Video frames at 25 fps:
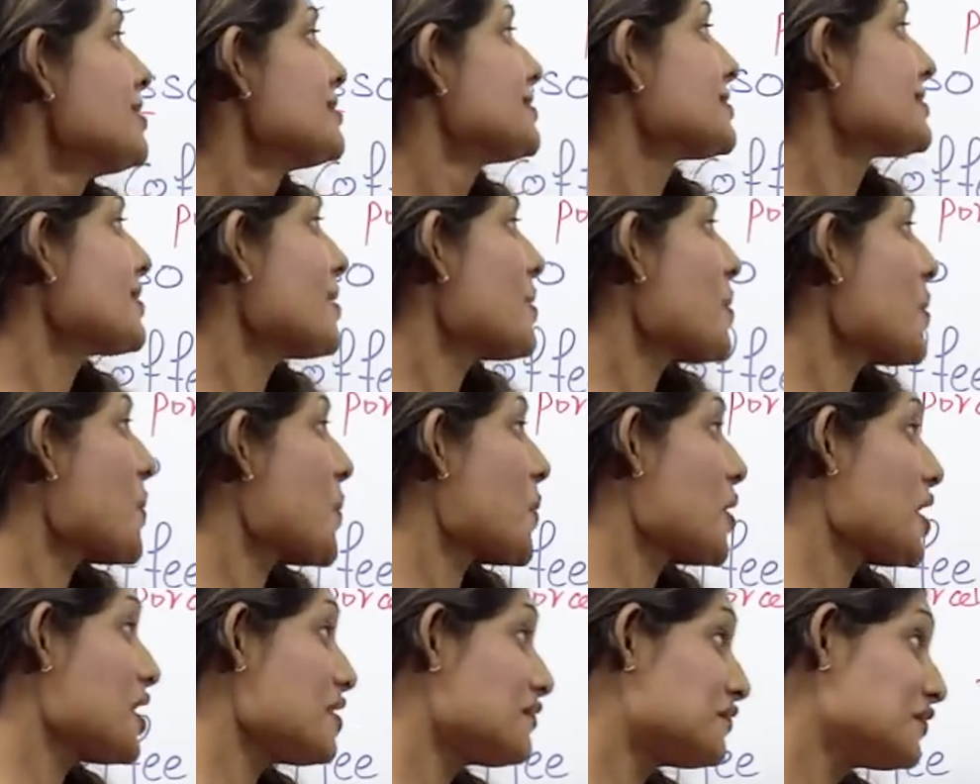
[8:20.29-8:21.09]

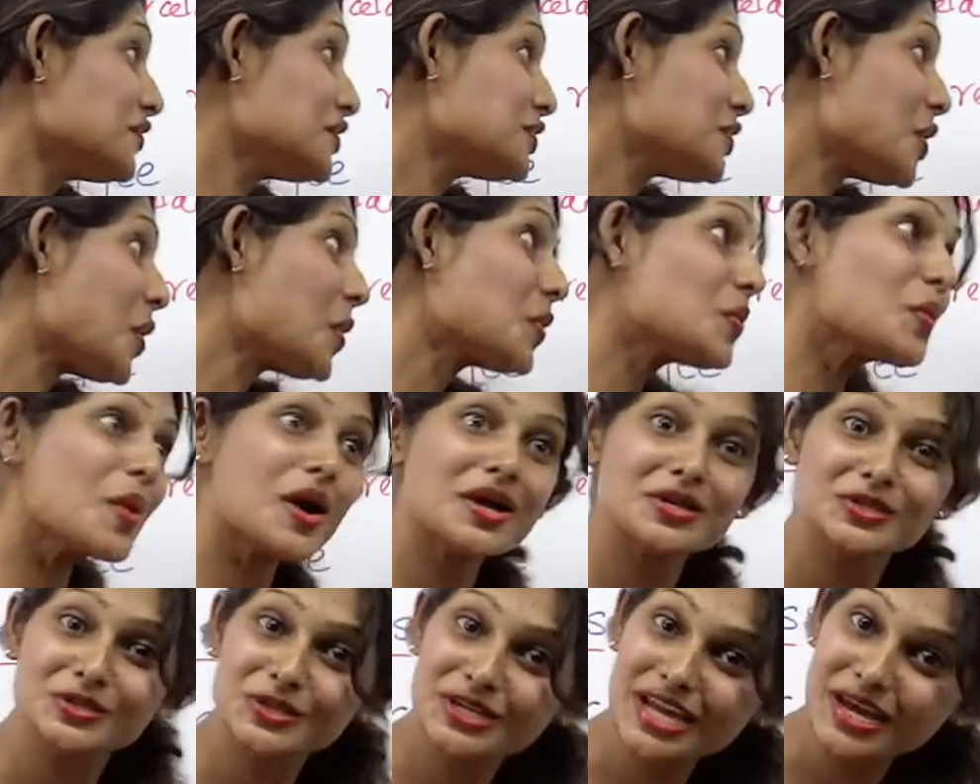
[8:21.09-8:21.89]
So if you don't
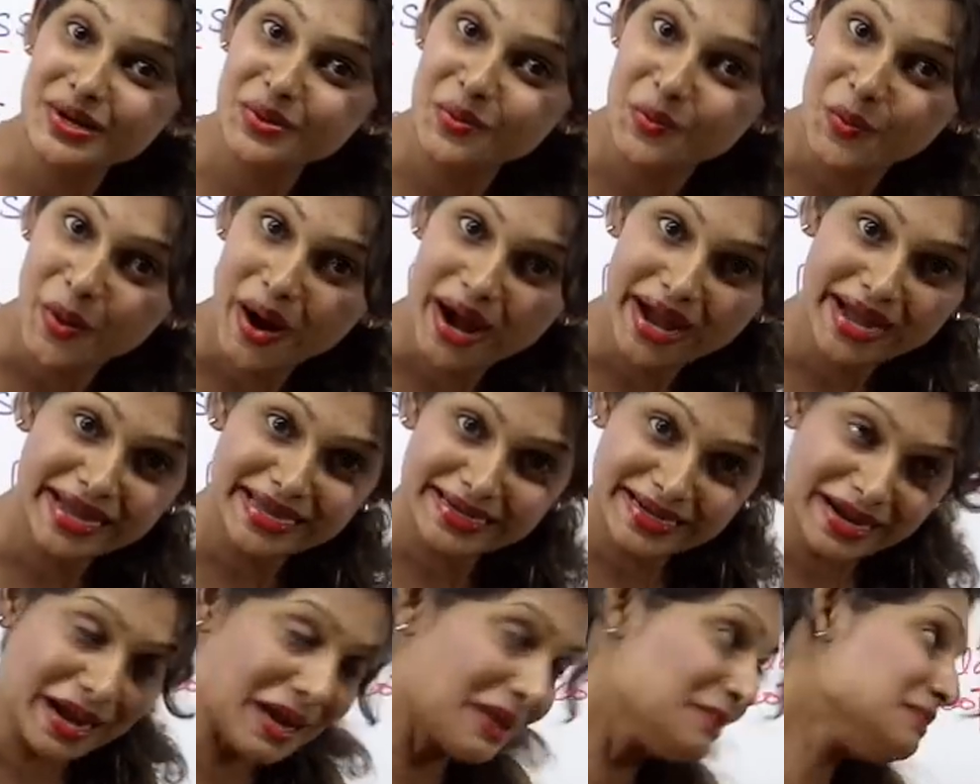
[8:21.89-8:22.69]
want to get
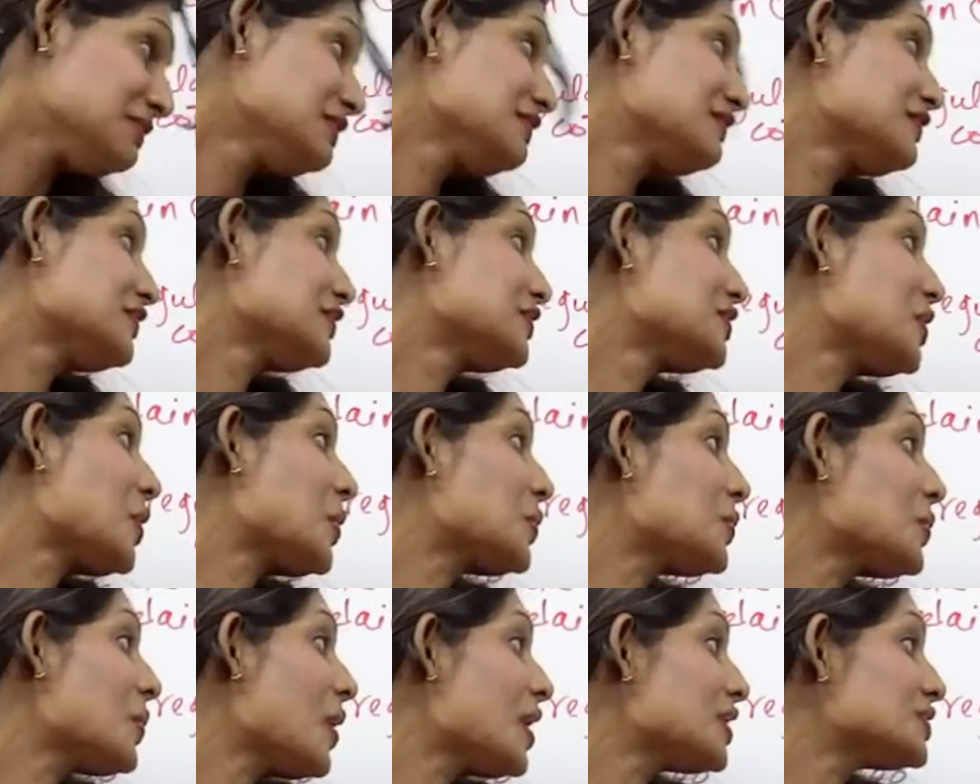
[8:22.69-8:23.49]
wired up, if you
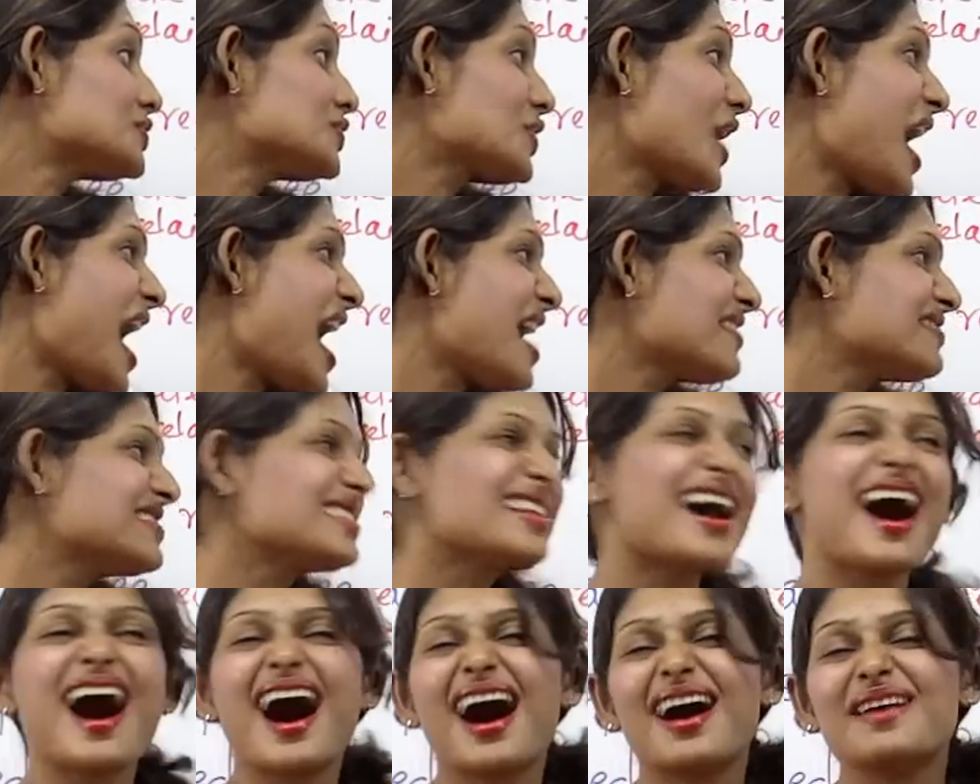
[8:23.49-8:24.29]
don't want to have
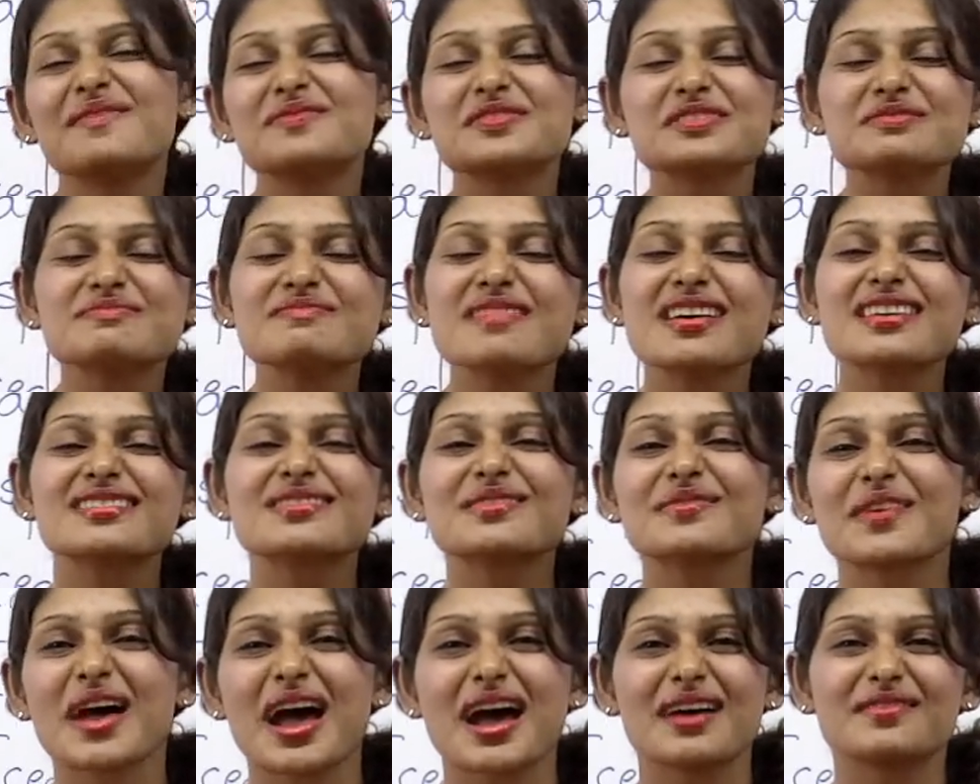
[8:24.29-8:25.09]
that
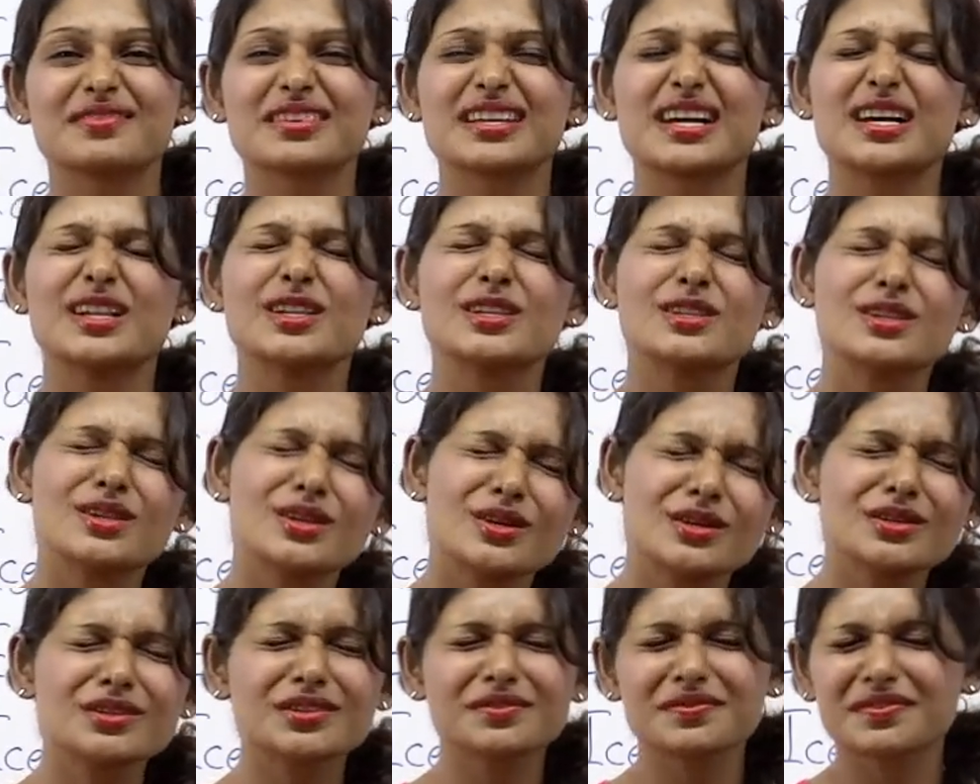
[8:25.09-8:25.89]
aftermath of having a
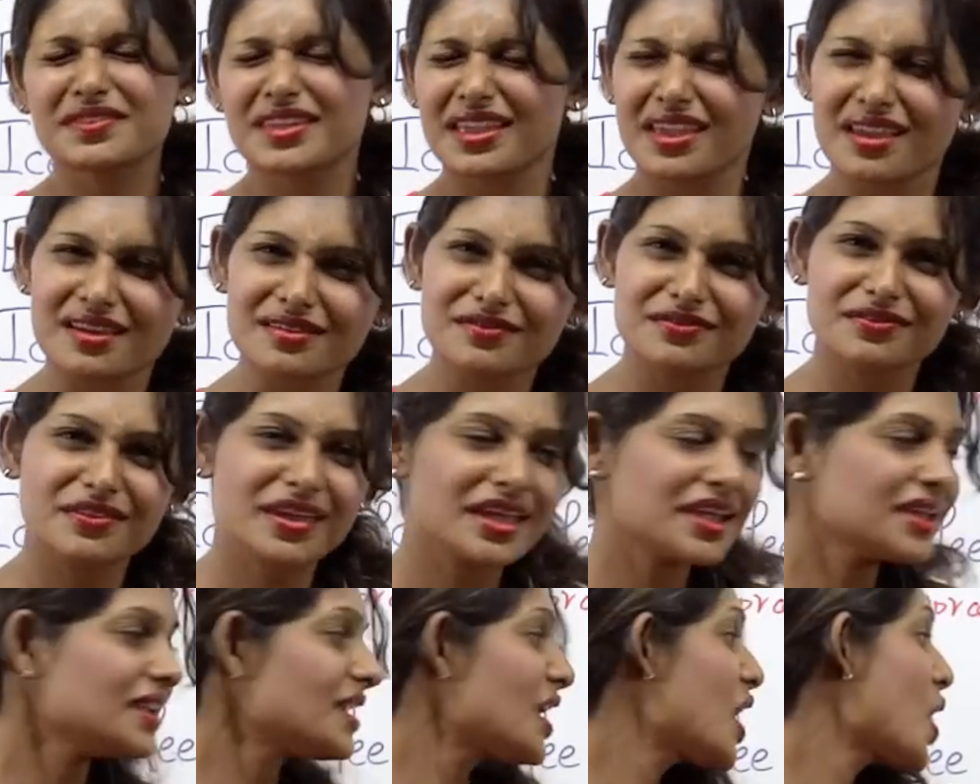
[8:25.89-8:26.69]
lot of
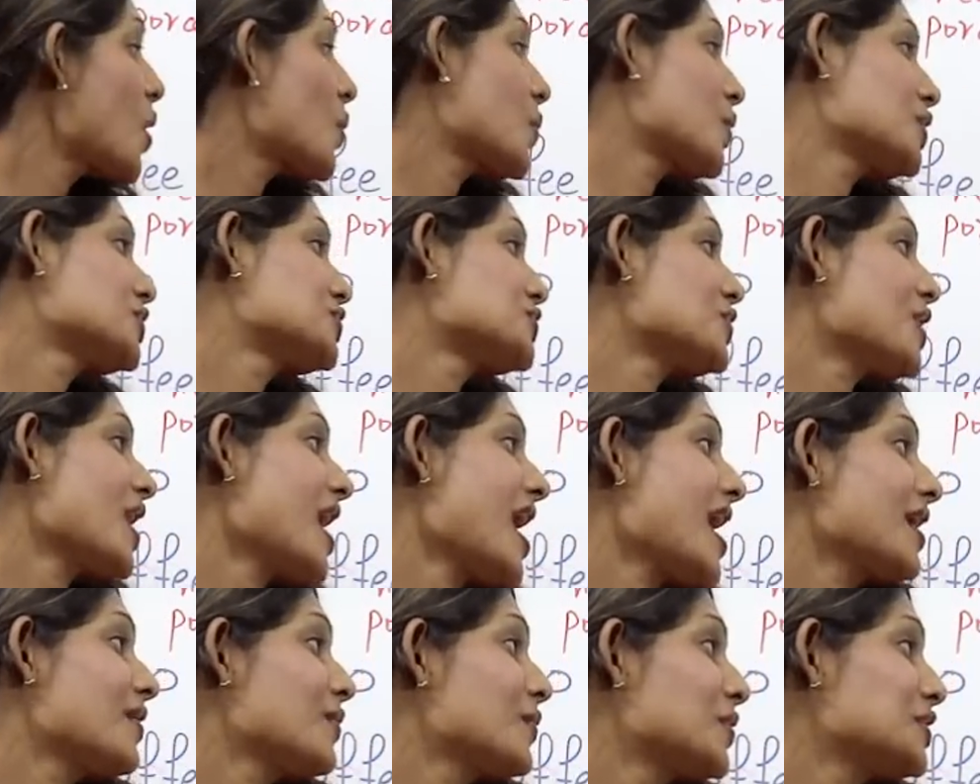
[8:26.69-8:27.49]
caffeine, what do
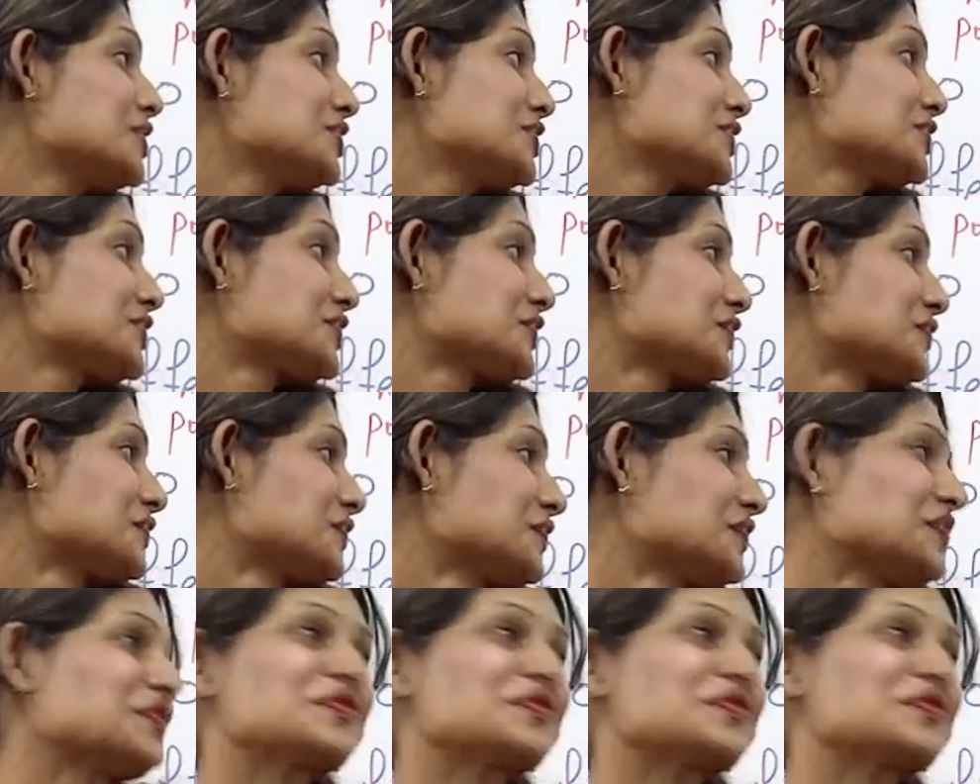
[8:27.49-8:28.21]
you do?